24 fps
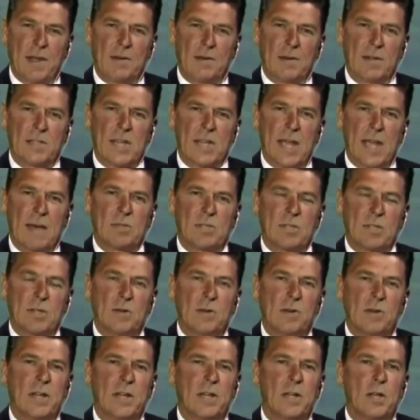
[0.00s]
There is
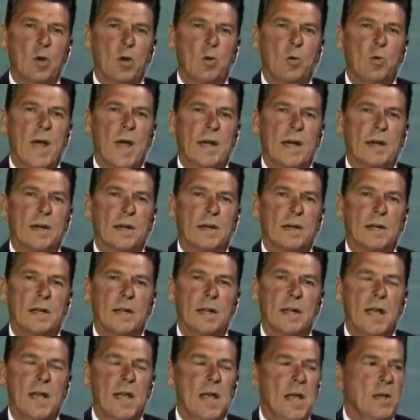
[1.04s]
absolutely no
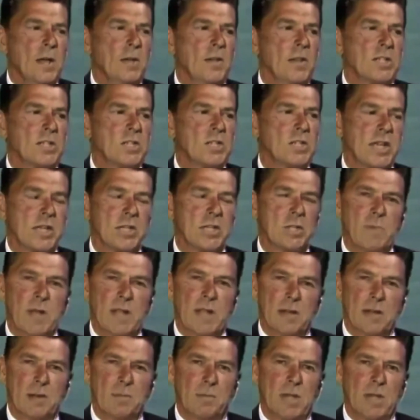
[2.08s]
record that 6
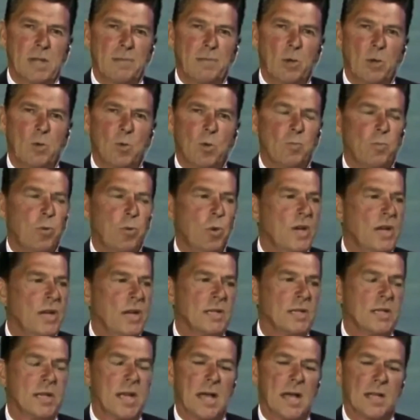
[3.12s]
million people were put
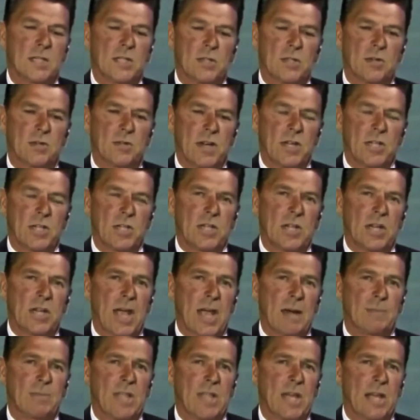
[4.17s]
in concentration
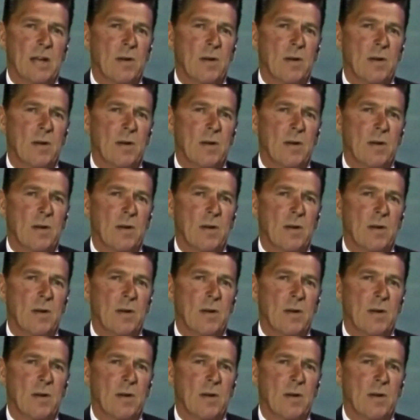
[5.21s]
camps.